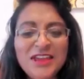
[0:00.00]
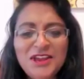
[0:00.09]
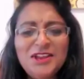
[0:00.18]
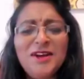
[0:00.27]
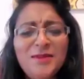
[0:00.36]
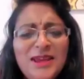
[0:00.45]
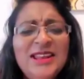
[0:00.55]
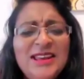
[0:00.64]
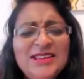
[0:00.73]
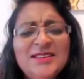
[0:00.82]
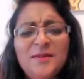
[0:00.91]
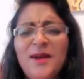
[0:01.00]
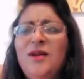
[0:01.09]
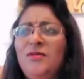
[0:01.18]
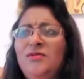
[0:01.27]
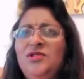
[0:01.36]
you know, it is
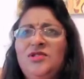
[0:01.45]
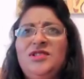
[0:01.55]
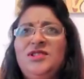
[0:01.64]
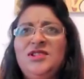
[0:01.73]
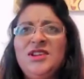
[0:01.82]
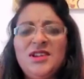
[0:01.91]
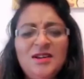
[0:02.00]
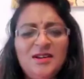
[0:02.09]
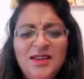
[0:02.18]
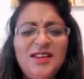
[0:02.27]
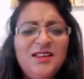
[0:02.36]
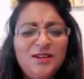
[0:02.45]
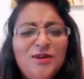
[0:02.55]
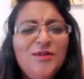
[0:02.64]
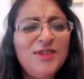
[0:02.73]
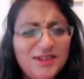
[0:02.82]
about just getting
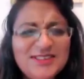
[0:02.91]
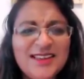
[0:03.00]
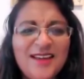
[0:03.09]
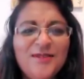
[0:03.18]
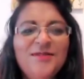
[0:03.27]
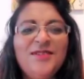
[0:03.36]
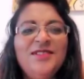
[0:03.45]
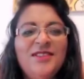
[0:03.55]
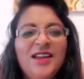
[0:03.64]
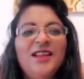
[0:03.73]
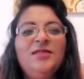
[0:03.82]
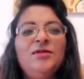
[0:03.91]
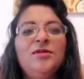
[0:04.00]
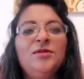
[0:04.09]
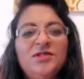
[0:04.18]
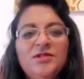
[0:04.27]
over yourself, and
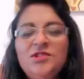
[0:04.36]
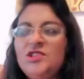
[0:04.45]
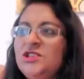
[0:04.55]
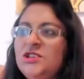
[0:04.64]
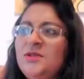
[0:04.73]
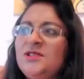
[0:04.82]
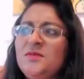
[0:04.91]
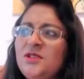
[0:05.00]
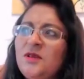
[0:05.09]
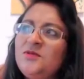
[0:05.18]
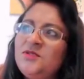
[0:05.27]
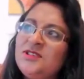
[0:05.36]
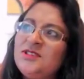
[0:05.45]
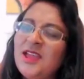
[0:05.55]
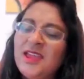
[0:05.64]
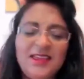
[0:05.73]
also just doing, sometimes
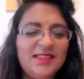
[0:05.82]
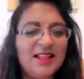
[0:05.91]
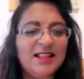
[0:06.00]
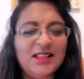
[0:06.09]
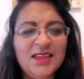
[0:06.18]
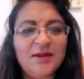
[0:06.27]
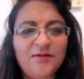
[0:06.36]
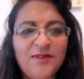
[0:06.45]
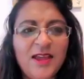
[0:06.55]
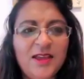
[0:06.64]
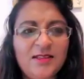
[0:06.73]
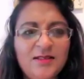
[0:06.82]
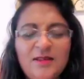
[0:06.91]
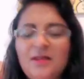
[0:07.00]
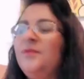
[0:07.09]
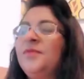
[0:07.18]
just taking that leap of
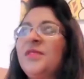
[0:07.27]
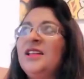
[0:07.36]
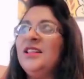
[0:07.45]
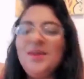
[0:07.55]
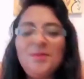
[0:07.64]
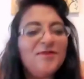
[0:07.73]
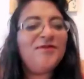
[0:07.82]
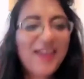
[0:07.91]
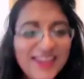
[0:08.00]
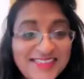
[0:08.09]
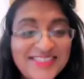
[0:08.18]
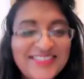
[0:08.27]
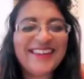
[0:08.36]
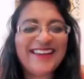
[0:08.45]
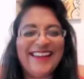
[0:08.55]
faith.